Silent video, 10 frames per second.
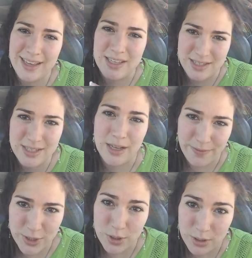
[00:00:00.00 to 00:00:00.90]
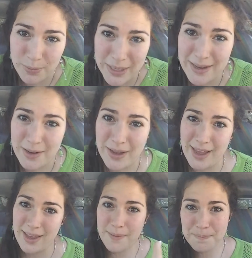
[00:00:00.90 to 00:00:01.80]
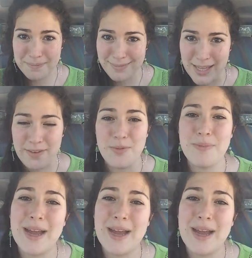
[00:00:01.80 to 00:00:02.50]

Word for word: is a selfish little being okay even